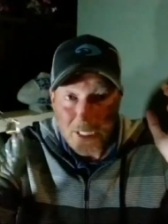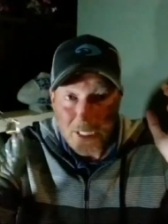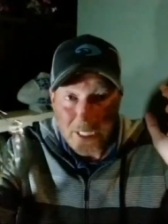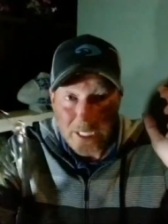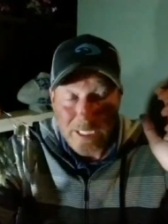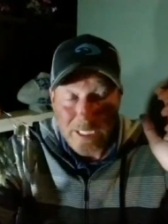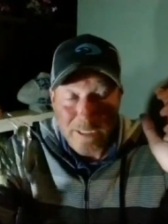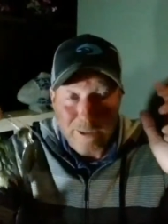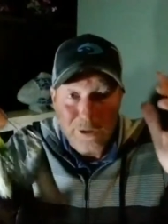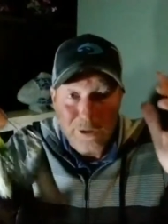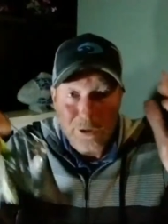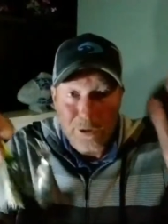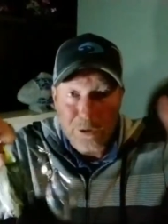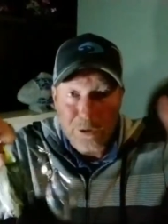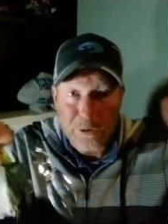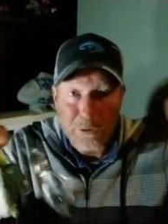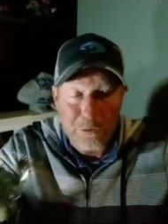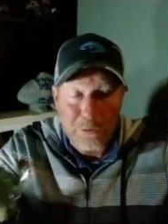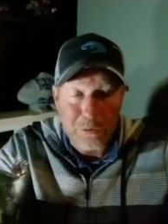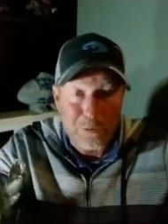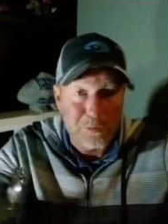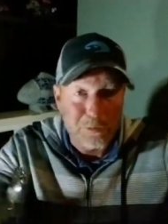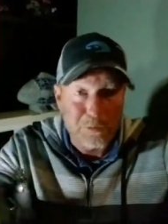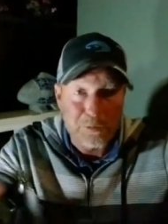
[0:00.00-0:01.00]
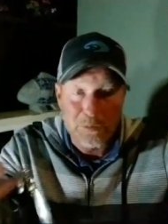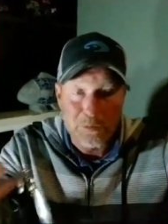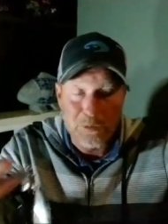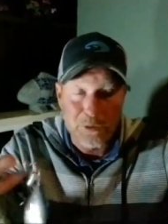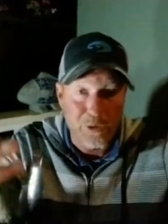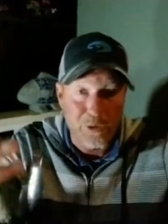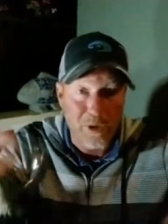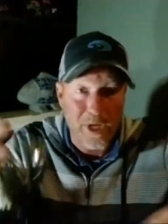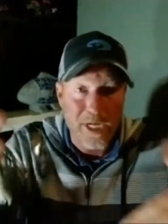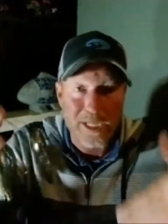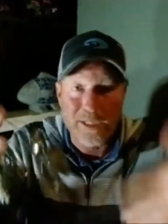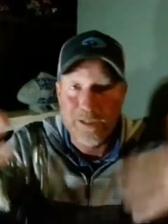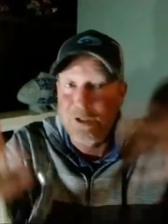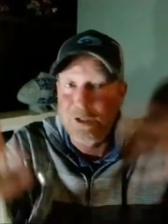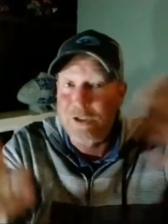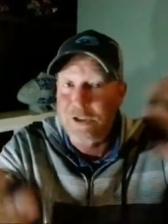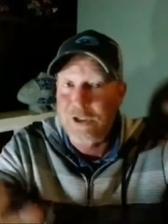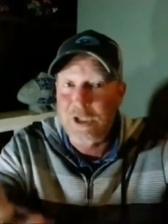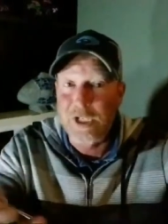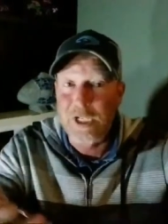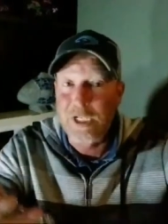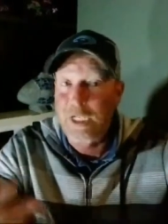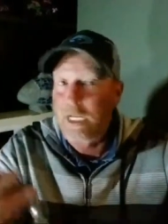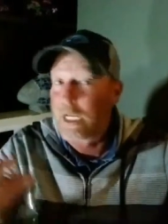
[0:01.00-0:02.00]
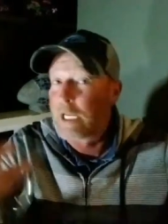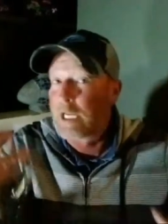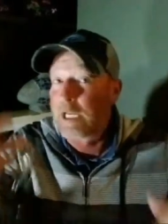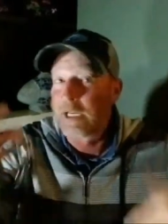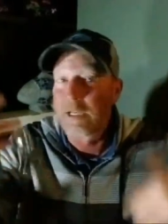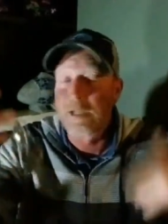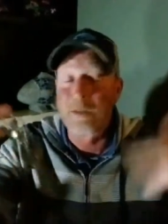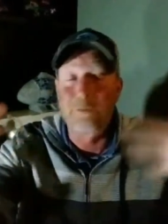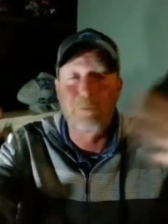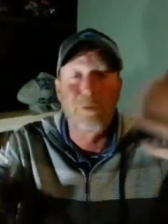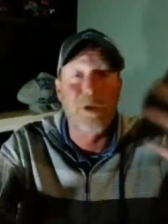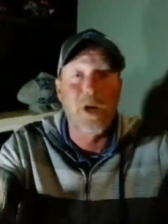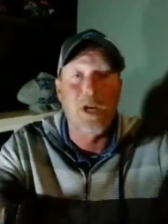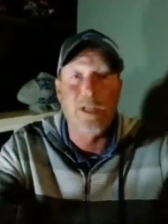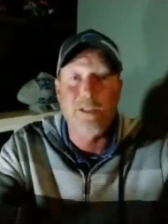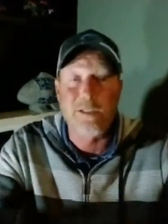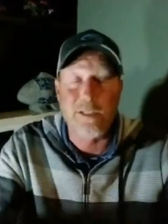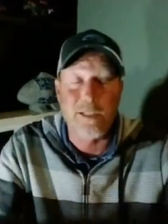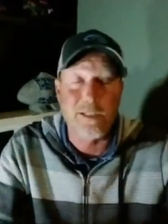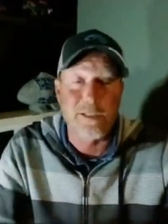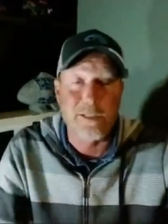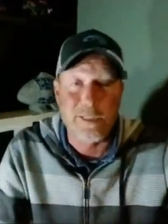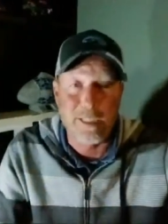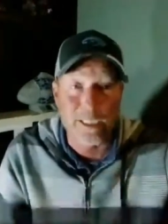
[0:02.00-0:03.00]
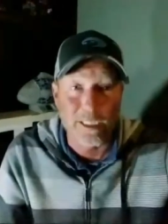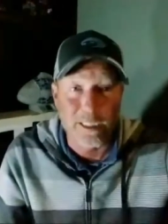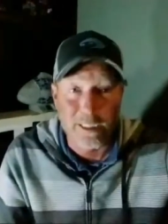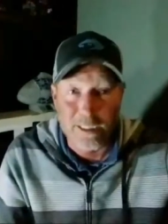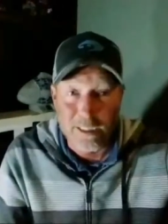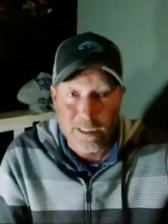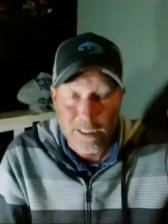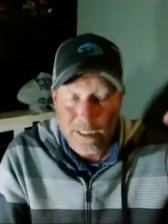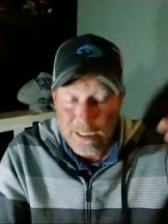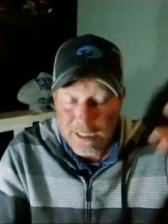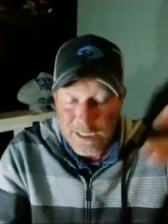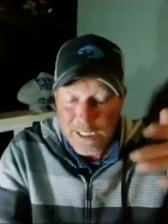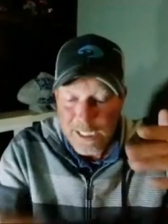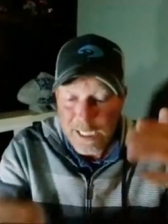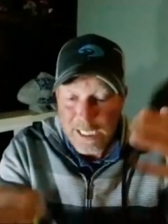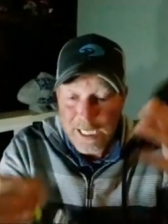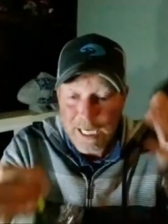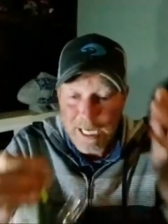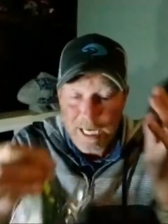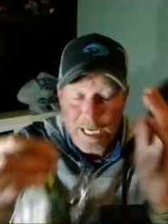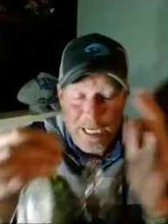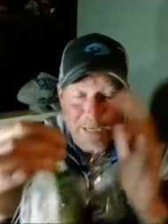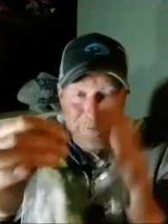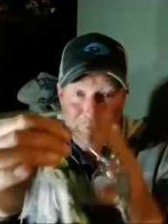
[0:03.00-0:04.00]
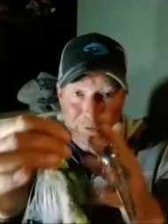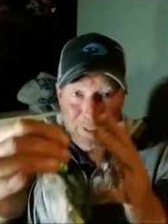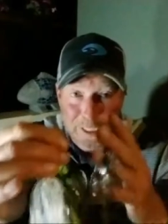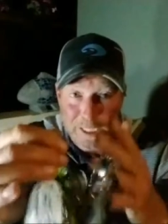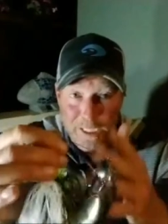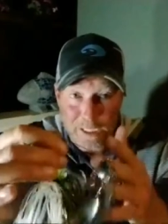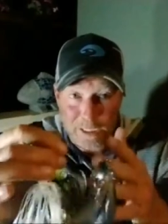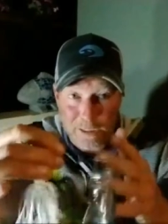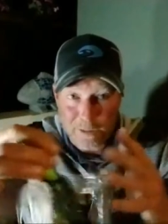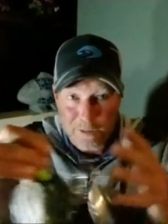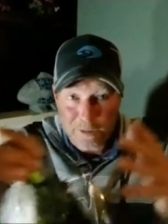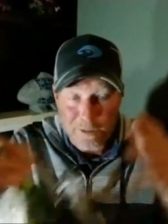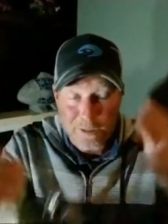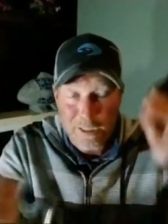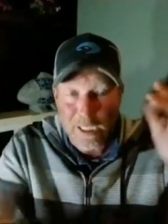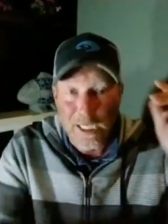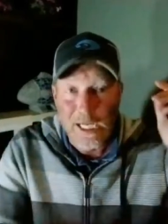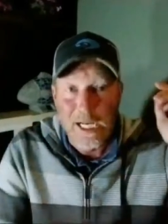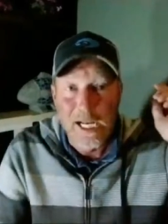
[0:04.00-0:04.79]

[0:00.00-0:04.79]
into transition and into the processing and everything else.